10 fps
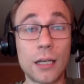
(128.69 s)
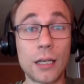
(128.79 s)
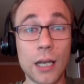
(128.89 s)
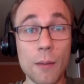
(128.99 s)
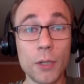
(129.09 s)

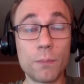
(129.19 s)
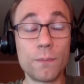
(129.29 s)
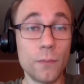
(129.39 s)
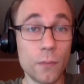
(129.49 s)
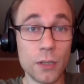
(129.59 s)
common
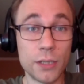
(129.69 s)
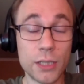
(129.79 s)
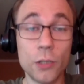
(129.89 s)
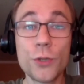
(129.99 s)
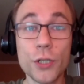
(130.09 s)

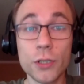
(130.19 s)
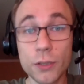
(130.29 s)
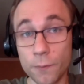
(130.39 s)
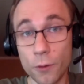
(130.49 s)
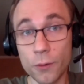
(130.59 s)
solutions
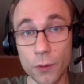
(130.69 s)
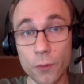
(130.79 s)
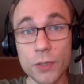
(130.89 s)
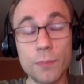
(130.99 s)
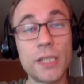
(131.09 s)
for
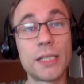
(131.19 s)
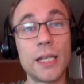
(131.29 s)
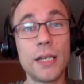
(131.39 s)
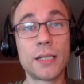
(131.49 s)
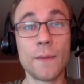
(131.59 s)
those
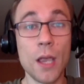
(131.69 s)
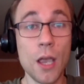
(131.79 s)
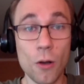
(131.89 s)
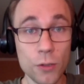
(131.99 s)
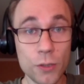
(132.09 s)
mistakes.
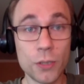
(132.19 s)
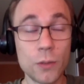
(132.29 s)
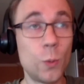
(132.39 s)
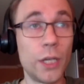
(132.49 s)
Also,